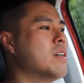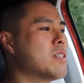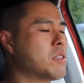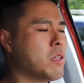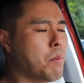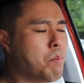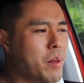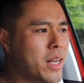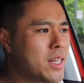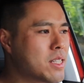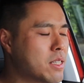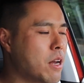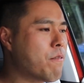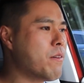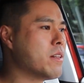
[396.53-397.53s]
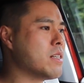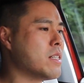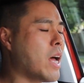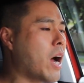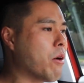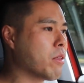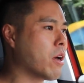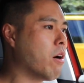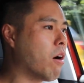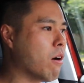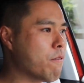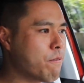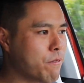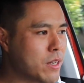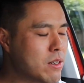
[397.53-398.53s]
So the biggest difference in how the
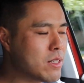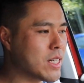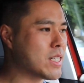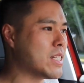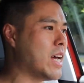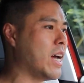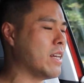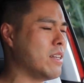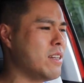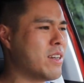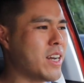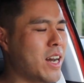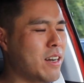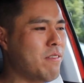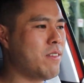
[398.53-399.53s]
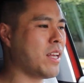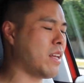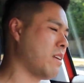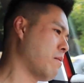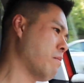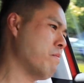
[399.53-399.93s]
car feels is that you kind of like